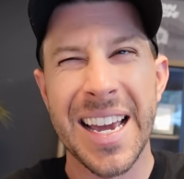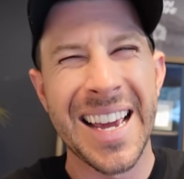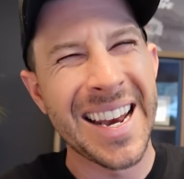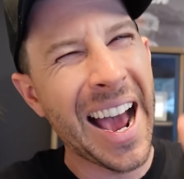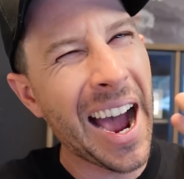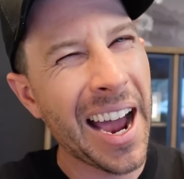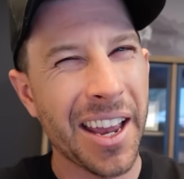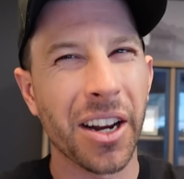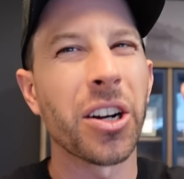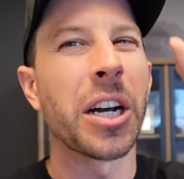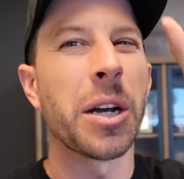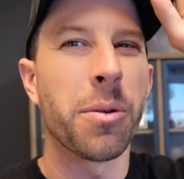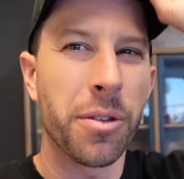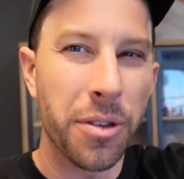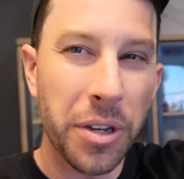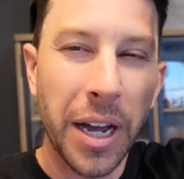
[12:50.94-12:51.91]
it, and I agree
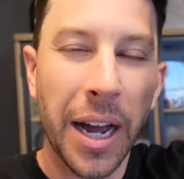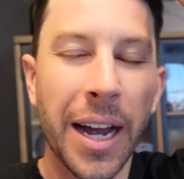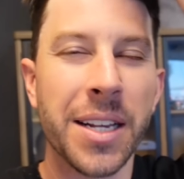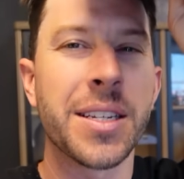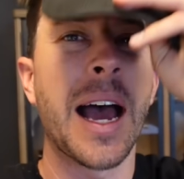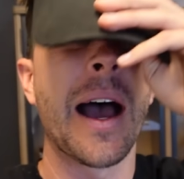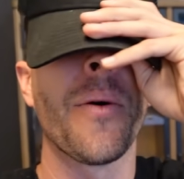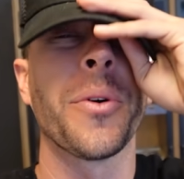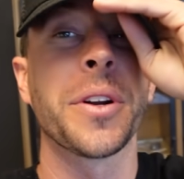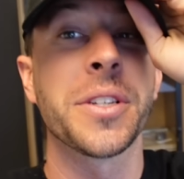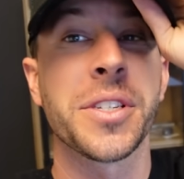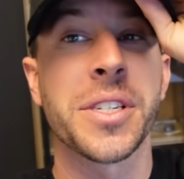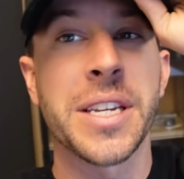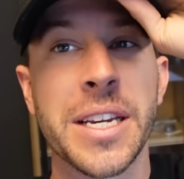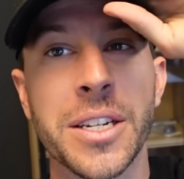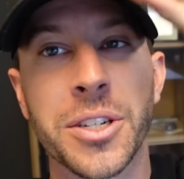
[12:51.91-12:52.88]
with you guys. I want to
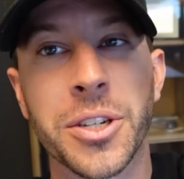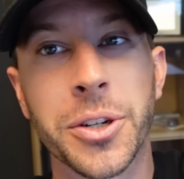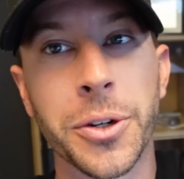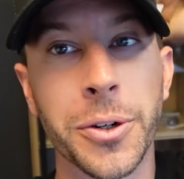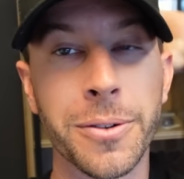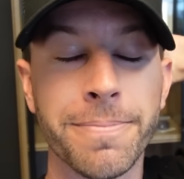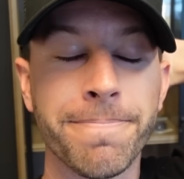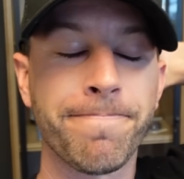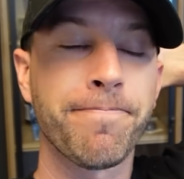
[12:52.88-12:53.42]
see it too.